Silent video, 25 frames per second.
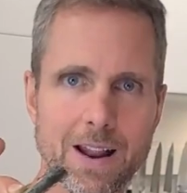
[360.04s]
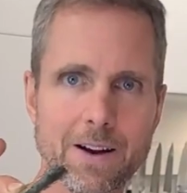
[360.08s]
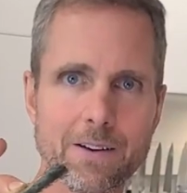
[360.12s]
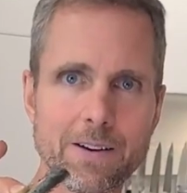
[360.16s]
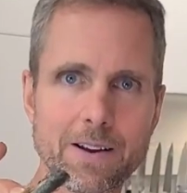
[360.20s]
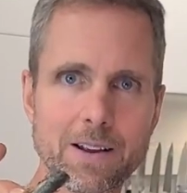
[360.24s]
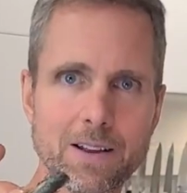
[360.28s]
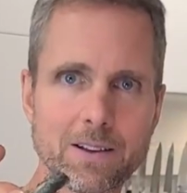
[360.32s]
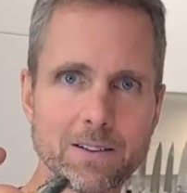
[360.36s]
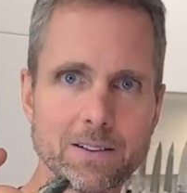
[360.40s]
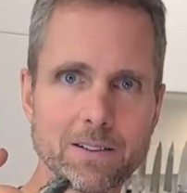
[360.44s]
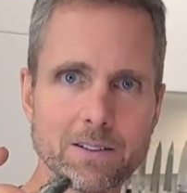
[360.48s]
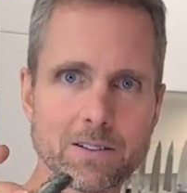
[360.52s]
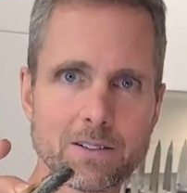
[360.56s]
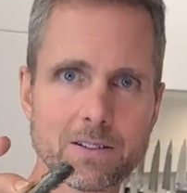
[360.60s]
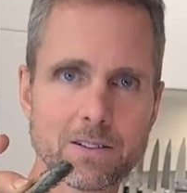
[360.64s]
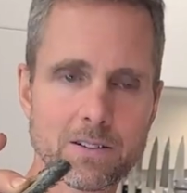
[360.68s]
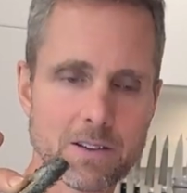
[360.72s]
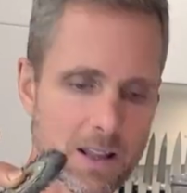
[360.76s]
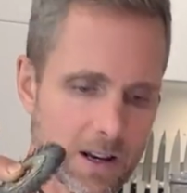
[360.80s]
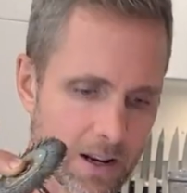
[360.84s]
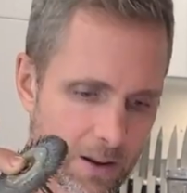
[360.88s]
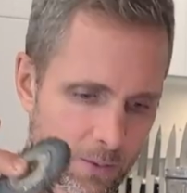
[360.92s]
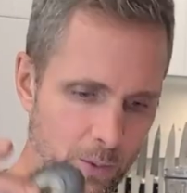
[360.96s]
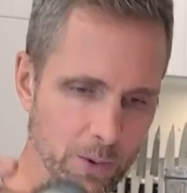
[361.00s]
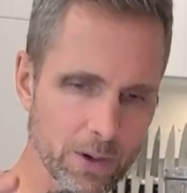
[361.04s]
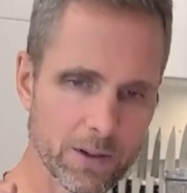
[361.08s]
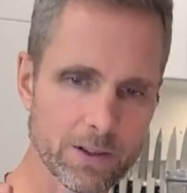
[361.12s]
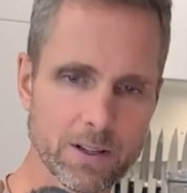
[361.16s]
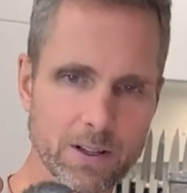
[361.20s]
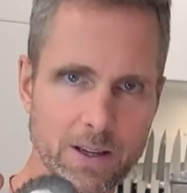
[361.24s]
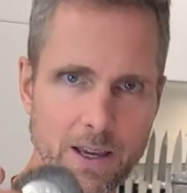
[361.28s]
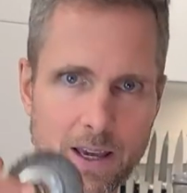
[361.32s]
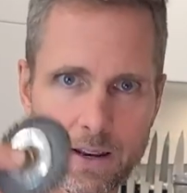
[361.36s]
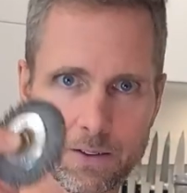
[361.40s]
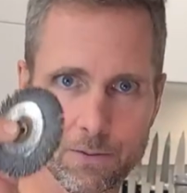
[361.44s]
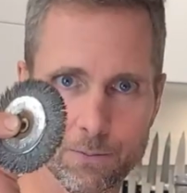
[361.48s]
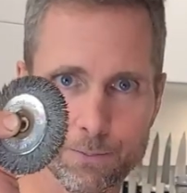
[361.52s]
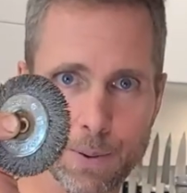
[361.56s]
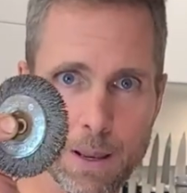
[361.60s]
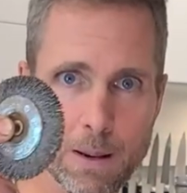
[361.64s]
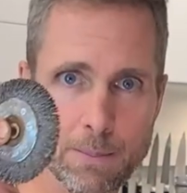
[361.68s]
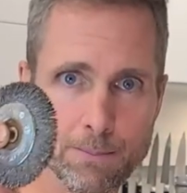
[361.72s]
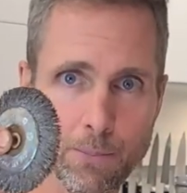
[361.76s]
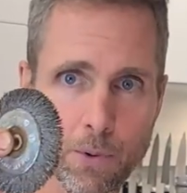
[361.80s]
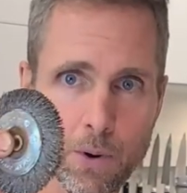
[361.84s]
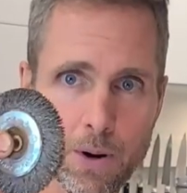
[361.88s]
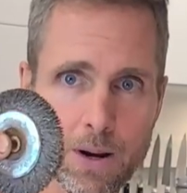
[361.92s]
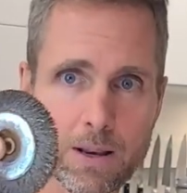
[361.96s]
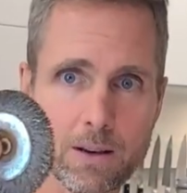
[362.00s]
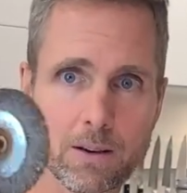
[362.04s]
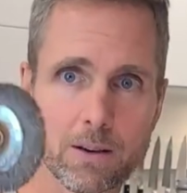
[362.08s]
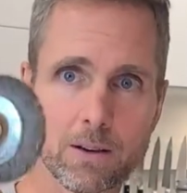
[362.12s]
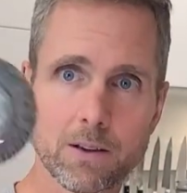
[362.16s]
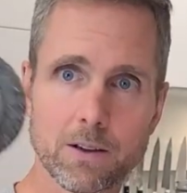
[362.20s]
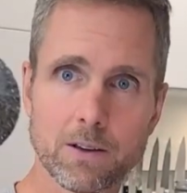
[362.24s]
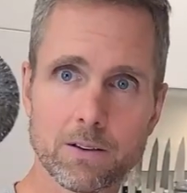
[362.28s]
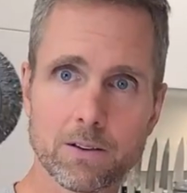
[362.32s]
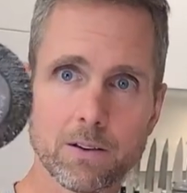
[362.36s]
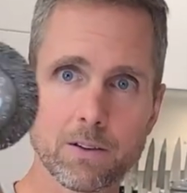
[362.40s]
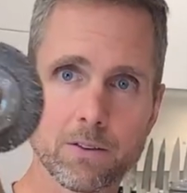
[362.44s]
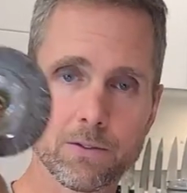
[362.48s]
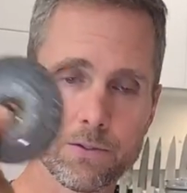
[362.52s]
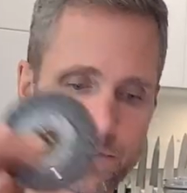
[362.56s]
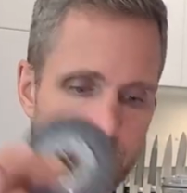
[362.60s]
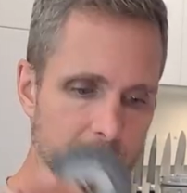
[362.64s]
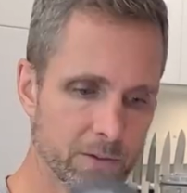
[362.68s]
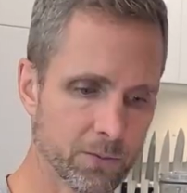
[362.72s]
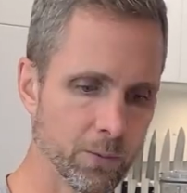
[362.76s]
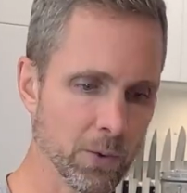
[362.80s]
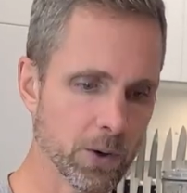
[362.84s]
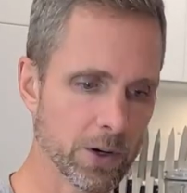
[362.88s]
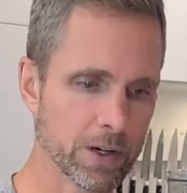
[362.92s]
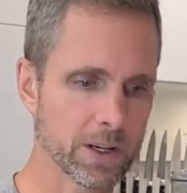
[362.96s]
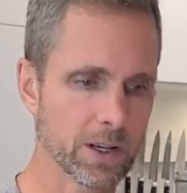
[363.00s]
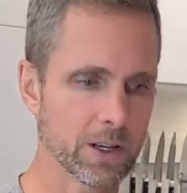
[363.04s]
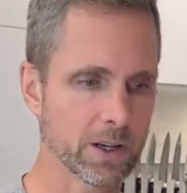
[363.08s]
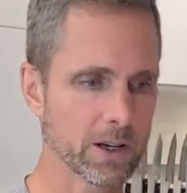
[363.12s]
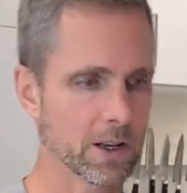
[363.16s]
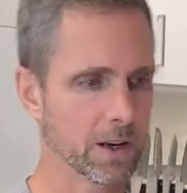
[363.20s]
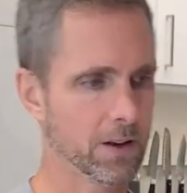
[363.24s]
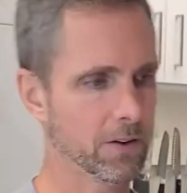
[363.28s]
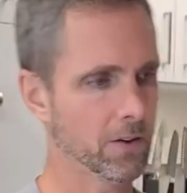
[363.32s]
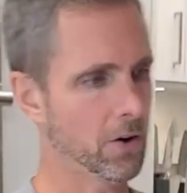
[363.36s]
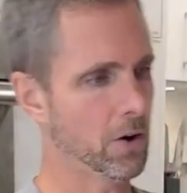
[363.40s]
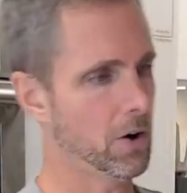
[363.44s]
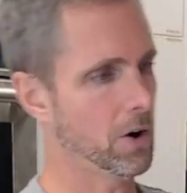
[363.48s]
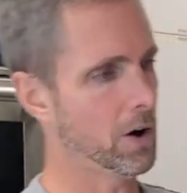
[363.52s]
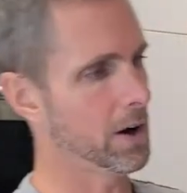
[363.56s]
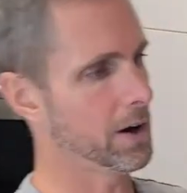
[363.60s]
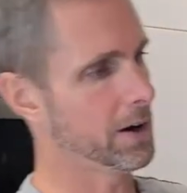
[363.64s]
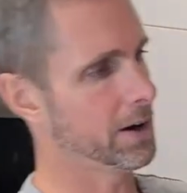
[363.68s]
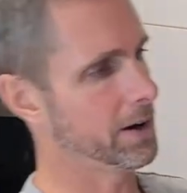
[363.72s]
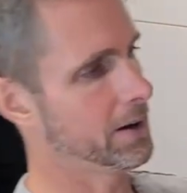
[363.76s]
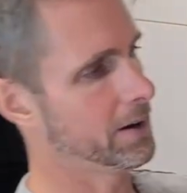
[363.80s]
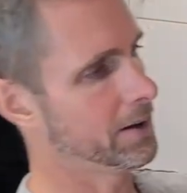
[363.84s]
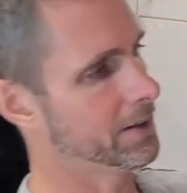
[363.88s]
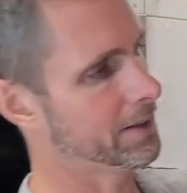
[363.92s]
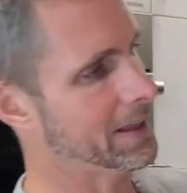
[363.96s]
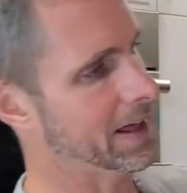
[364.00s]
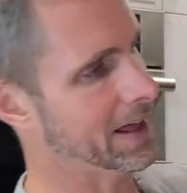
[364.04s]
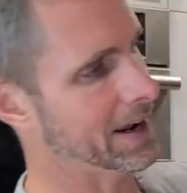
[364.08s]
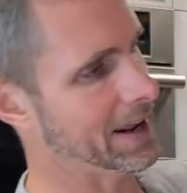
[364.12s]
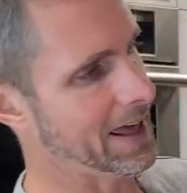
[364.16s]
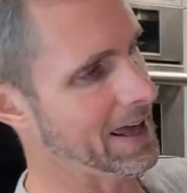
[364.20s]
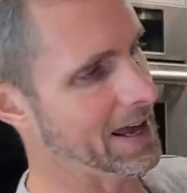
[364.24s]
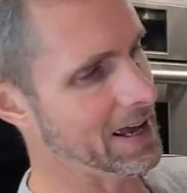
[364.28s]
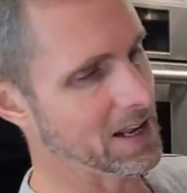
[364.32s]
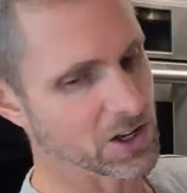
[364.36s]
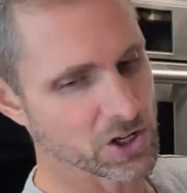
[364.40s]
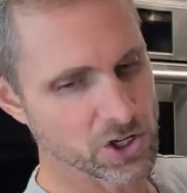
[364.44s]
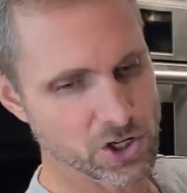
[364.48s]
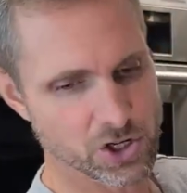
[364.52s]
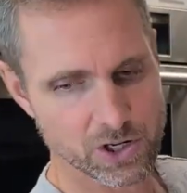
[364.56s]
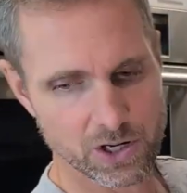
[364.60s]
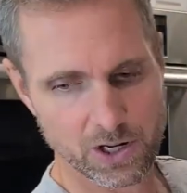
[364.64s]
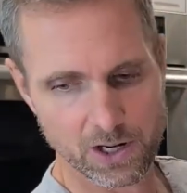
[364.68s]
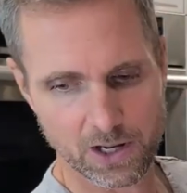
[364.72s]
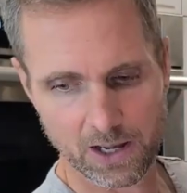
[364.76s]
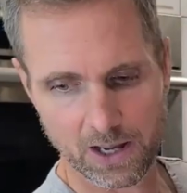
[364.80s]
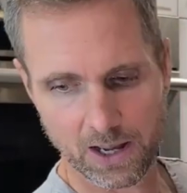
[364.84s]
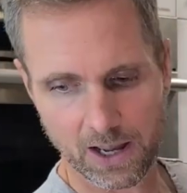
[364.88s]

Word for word: areas that I wanted to kind of pinpoint because of just working kind of on that edge.